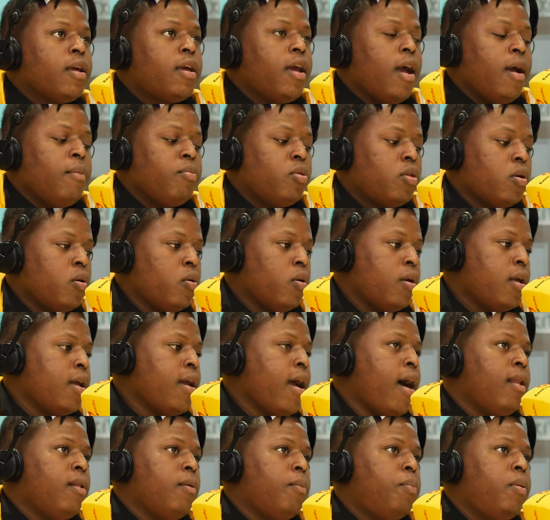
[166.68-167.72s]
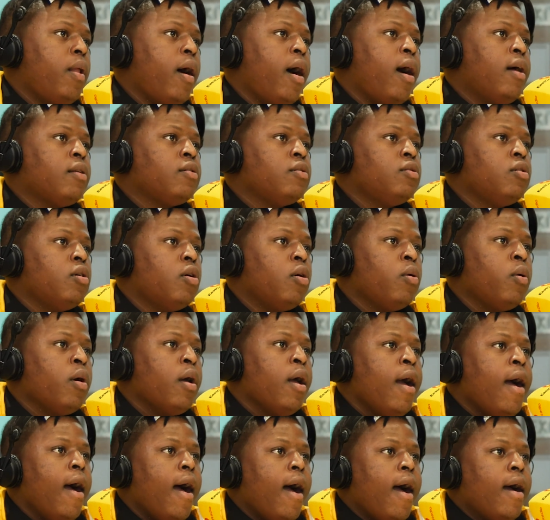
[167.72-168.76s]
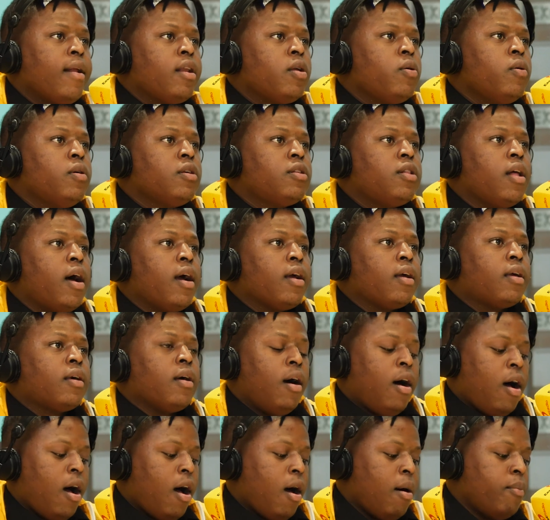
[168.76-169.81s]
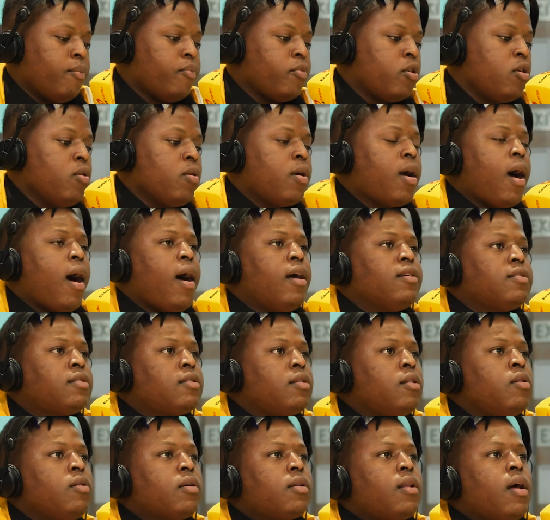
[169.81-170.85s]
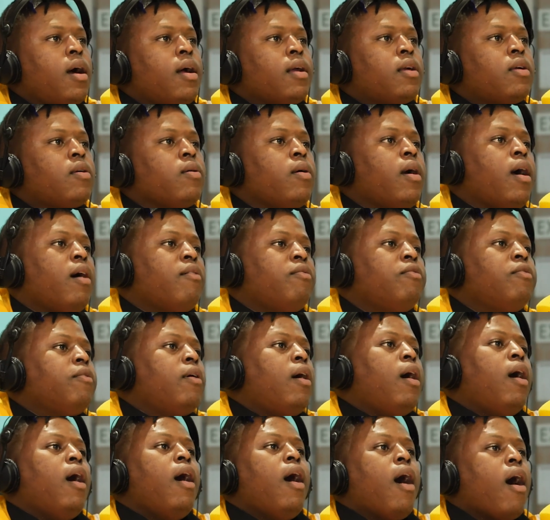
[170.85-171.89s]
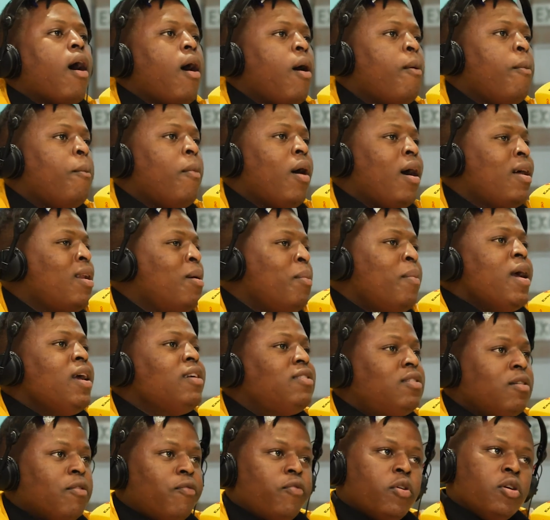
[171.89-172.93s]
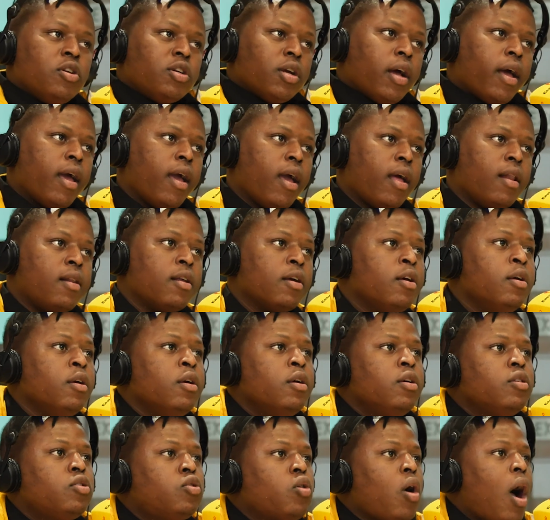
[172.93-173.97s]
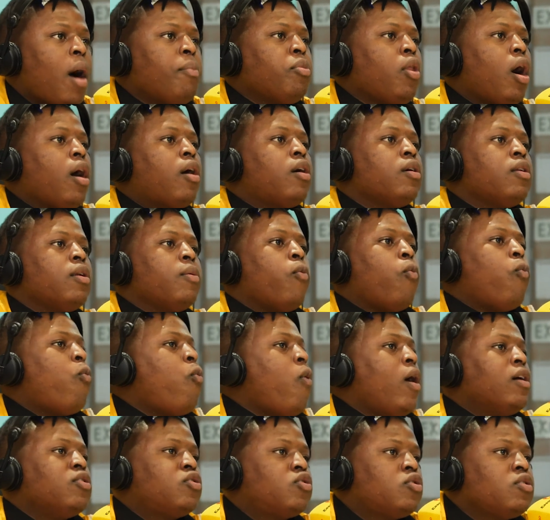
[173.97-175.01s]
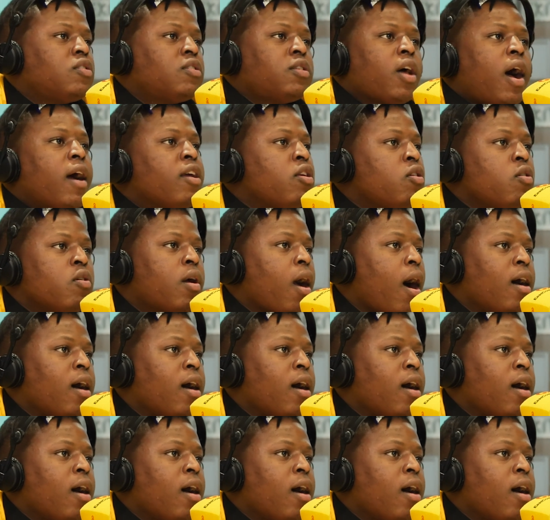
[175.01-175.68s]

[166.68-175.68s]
he came through, he had a plan, you know, and he was like, um, you guys look like you have Um, an amazing future ahead, so I'm not gonna want to sign you